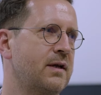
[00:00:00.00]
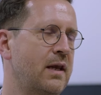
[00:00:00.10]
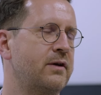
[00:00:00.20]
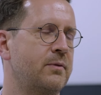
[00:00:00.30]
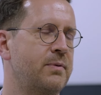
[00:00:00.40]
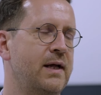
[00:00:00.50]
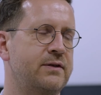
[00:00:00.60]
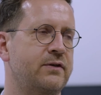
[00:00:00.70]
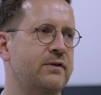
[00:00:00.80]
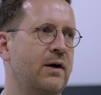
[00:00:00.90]
color Doppler
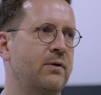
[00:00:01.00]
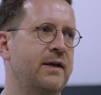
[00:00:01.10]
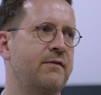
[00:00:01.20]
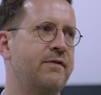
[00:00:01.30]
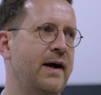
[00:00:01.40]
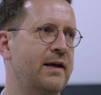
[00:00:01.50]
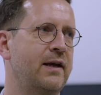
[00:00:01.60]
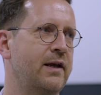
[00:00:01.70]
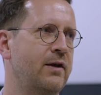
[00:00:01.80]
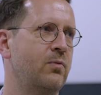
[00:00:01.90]
ultrasound, and
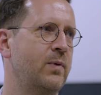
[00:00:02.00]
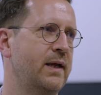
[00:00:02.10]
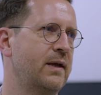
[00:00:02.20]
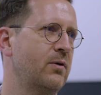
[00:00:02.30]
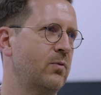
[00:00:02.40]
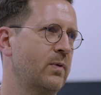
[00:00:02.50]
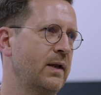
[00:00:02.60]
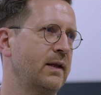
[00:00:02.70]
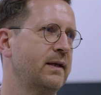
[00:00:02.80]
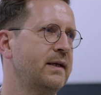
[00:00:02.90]
finally we
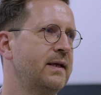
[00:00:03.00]
will